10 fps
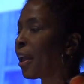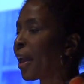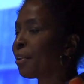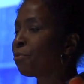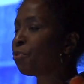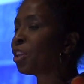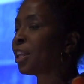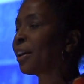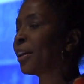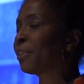and
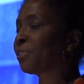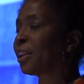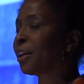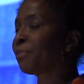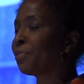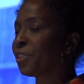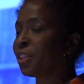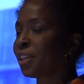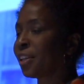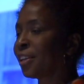really kind of love
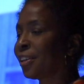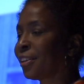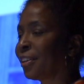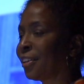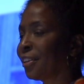the